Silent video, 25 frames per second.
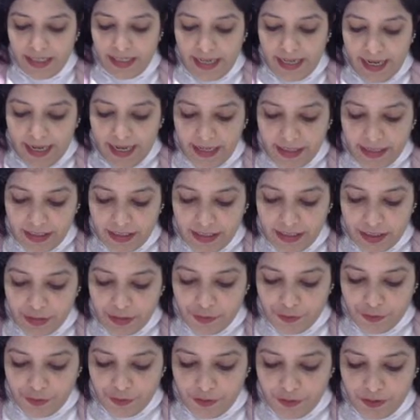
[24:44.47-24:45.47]
And
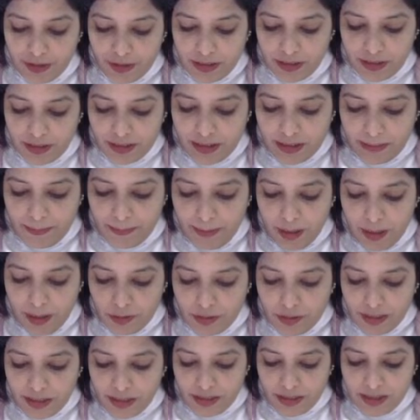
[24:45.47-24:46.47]
if
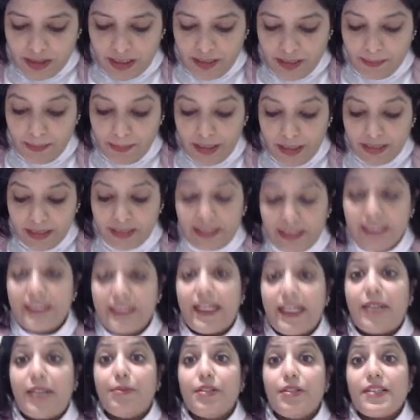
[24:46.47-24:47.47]
compounding is done monthly,
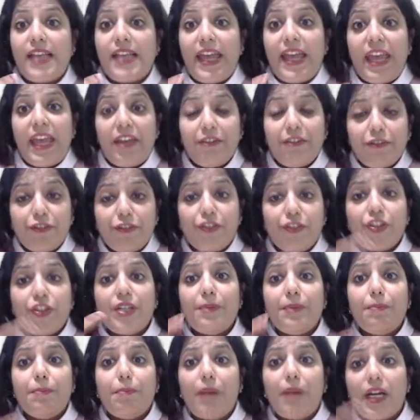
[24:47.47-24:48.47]
that means every
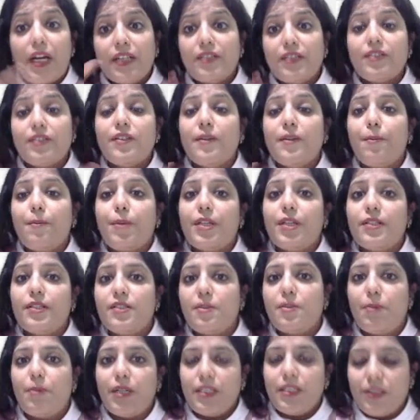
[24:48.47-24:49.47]
month the
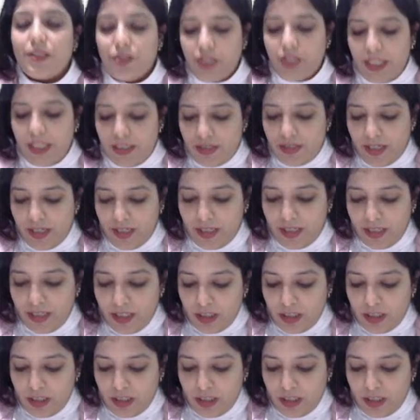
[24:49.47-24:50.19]
principal is changing,